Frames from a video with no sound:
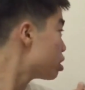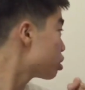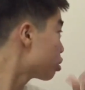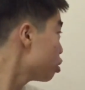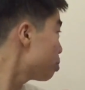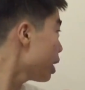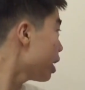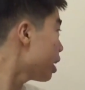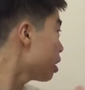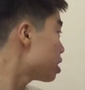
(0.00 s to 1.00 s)
So Group
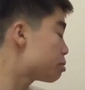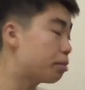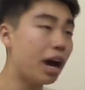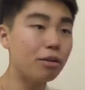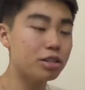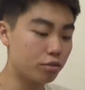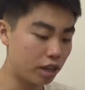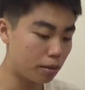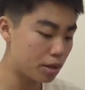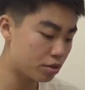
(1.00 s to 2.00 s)
A is Paris,
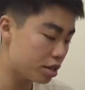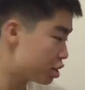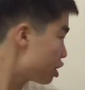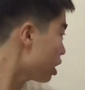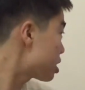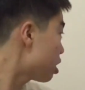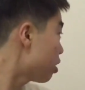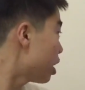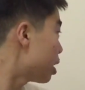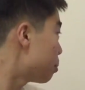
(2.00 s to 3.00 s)
Real Madrid,
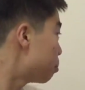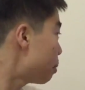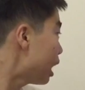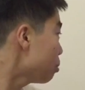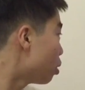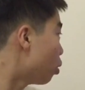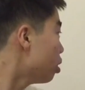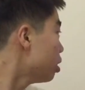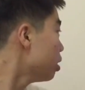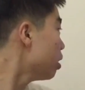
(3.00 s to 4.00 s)
Shakhtar, and Malmo.